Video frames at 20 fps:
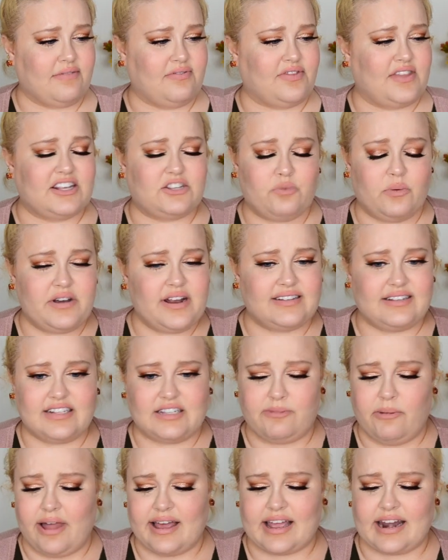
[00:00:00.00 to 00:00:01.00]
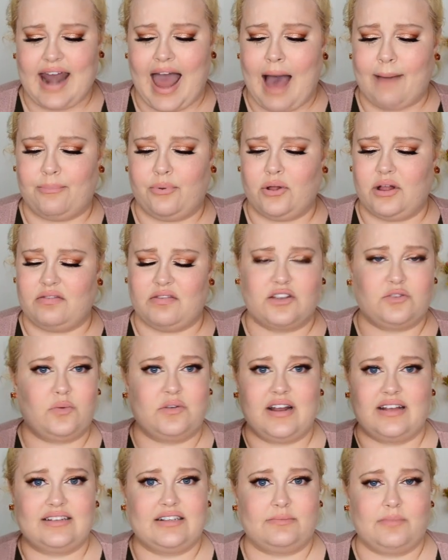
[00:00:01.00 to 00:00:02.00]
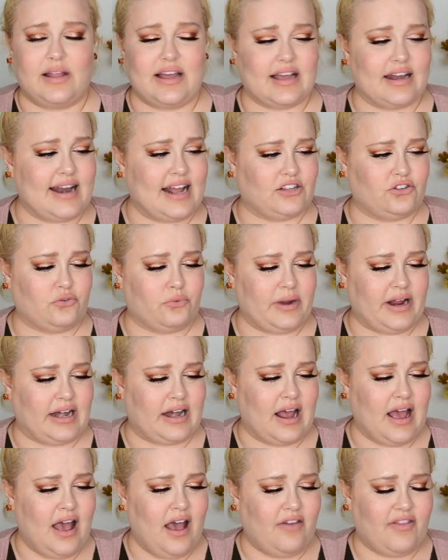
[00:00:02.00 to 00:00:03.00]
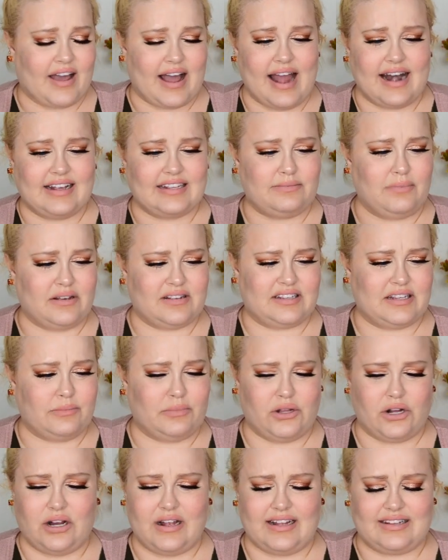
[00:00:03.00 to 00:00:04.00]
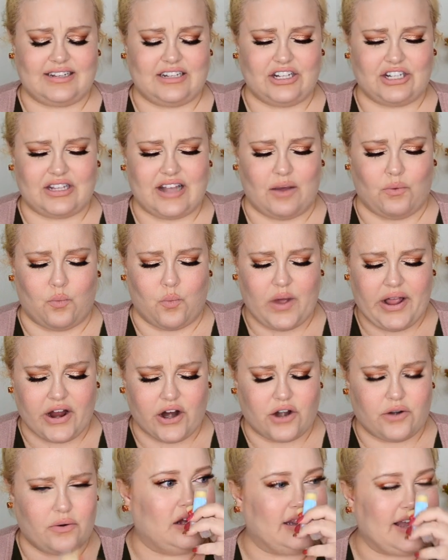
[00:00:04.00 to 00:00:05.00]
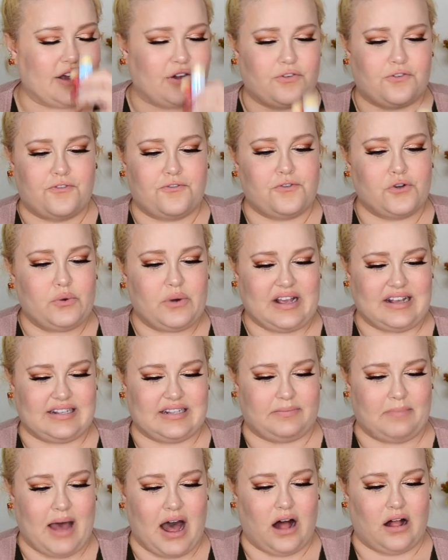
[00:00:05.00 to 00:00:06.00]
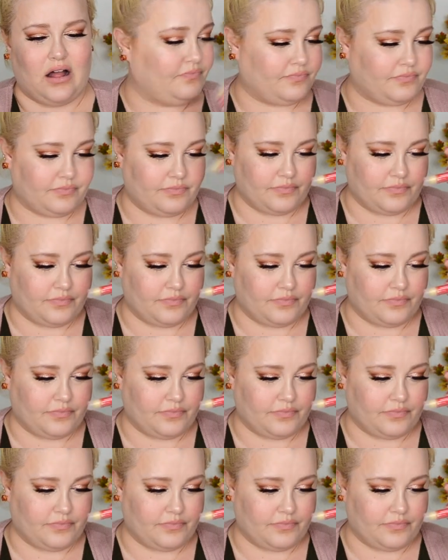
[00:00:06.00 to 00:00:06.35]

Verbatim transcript: This one doesn't smell like an apple and this one doesn't smell like a nectarine. They kind of smell similar. It's just a weird, like fruity smell.